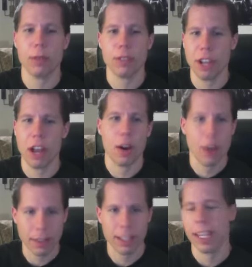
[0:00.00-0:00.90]
with JR
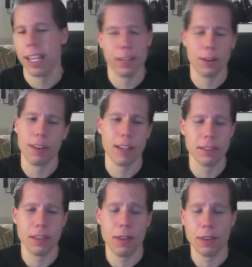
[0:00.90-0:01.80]
and the King and all
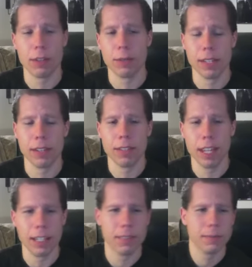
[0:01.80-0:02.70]
that stuff. I thought it was
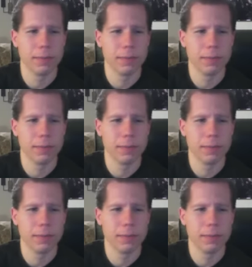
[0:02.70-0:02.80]
entertaining.